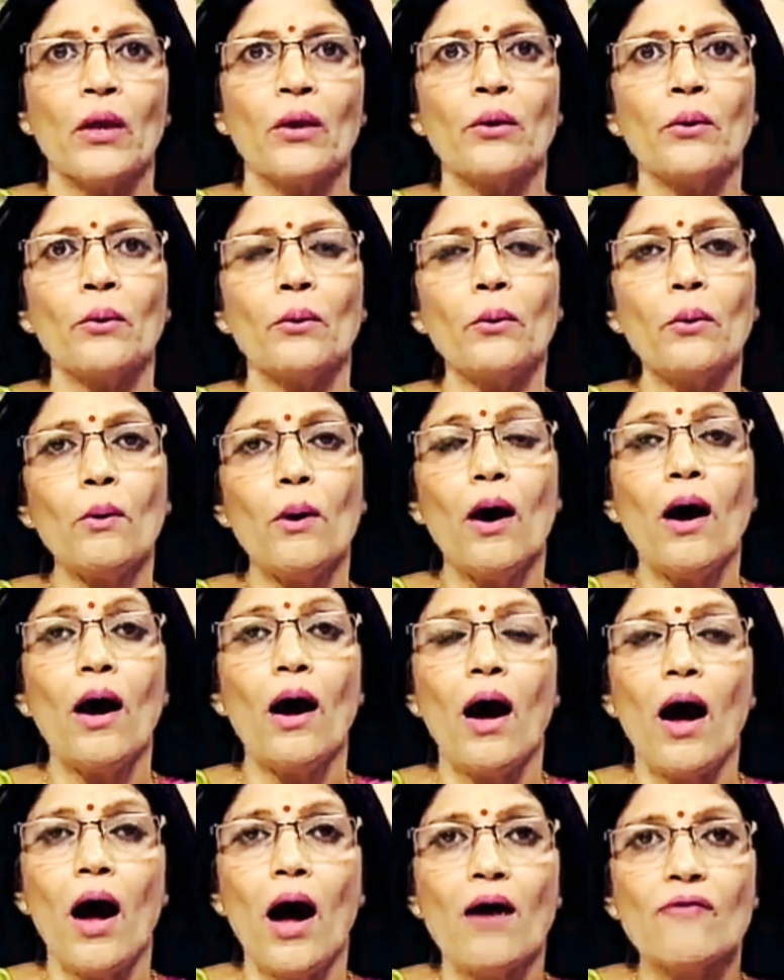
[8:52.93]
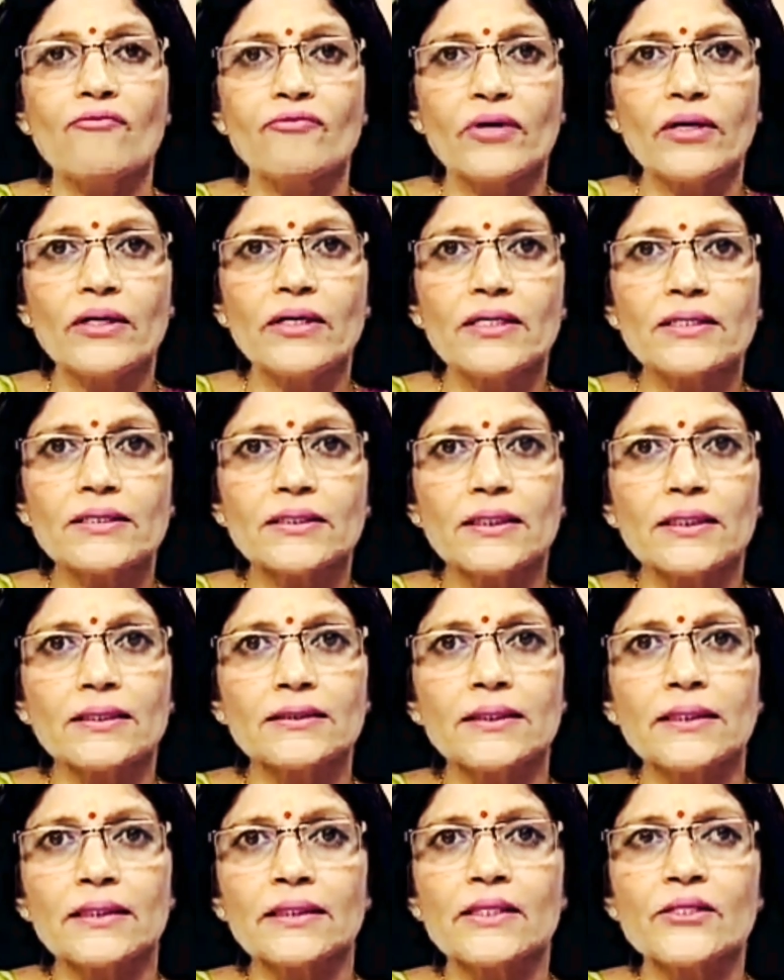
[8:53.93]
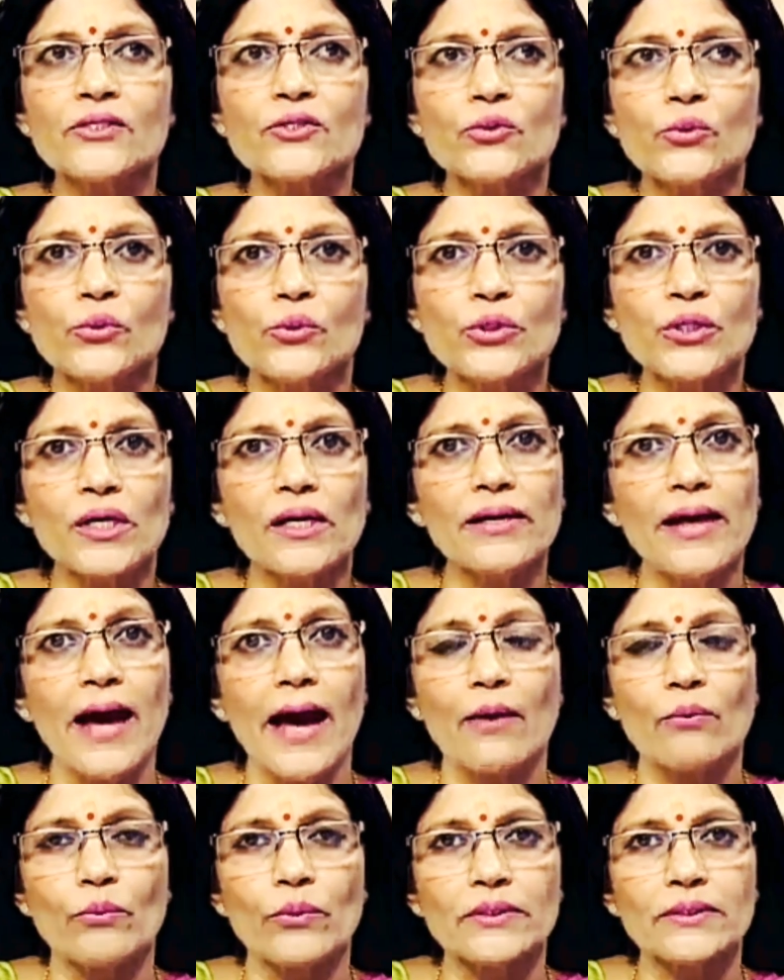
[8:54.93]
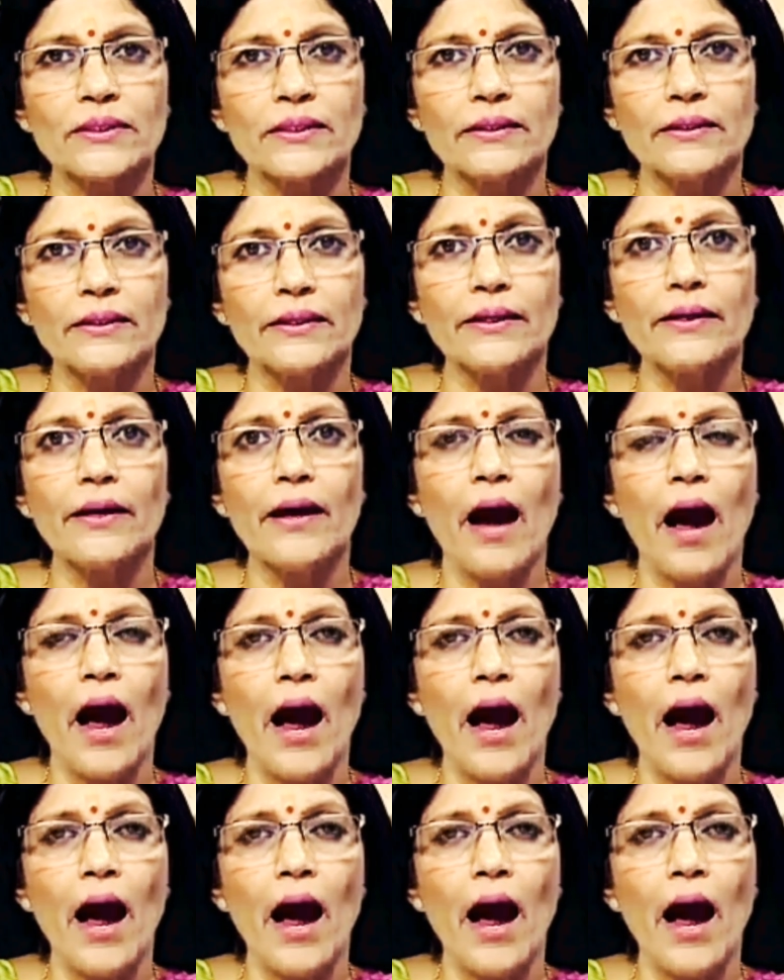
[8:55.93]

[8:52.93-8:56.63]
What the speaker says: You know, after discussing the social diversity,